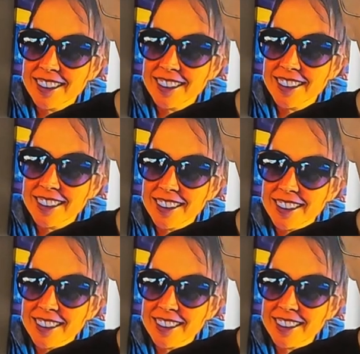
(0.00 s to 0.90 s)

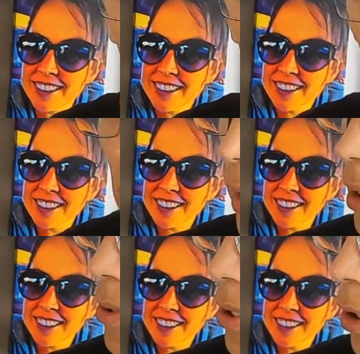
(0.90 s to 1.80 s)

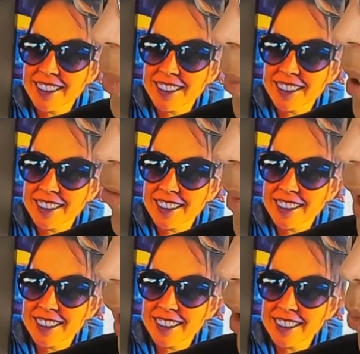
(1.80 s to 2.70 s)

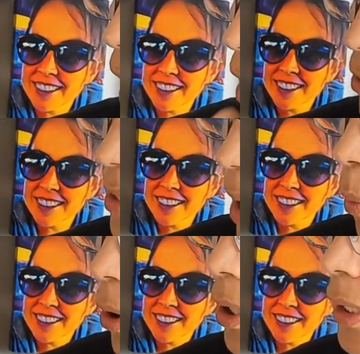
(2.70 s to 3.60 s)

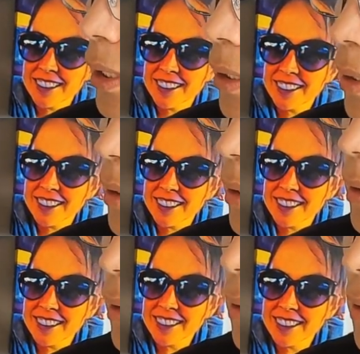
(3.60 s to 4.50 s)

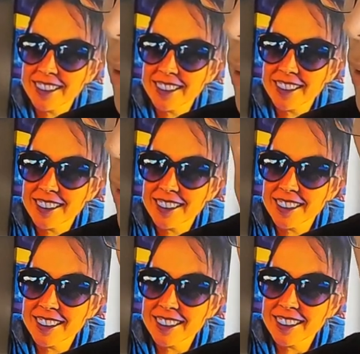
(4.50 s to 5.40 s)

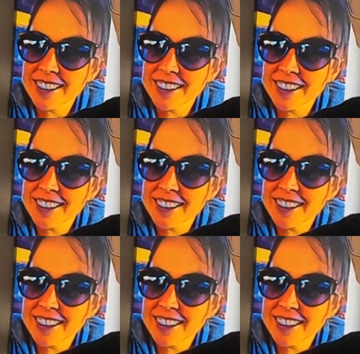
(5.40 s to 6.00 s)
This person isn't speaking.